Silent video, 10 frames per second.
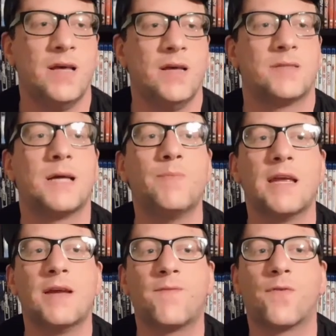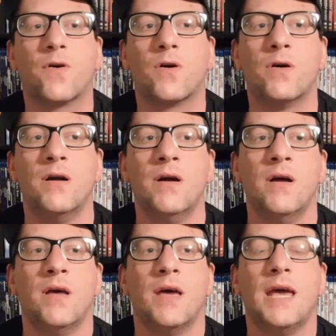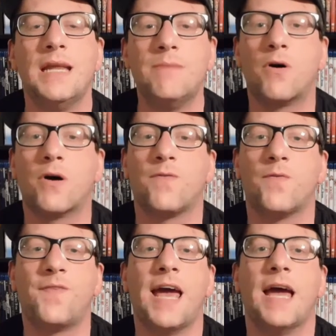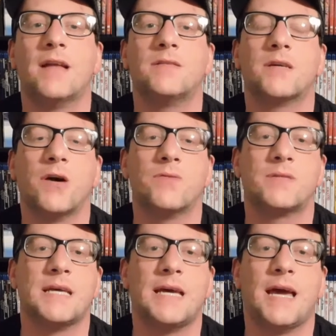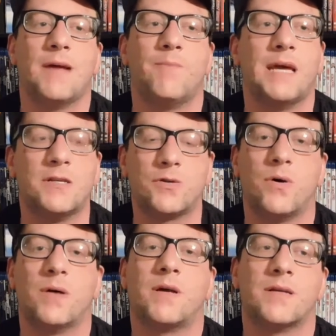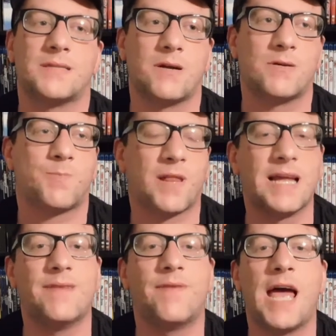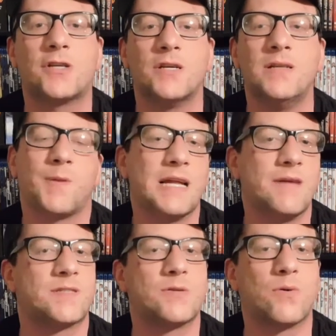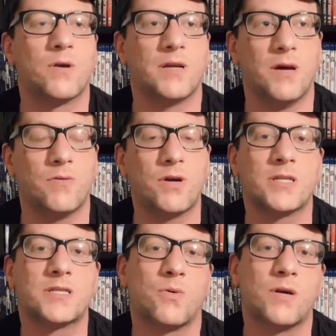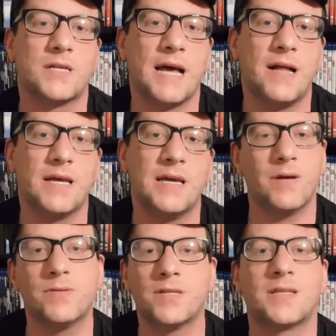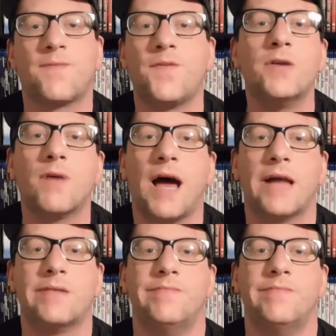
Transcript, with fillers: something for any Marvel fan to go see and be enjoyed, because there's plenty of action, plenty of story, you know, good storytelling. It was just a fun ride.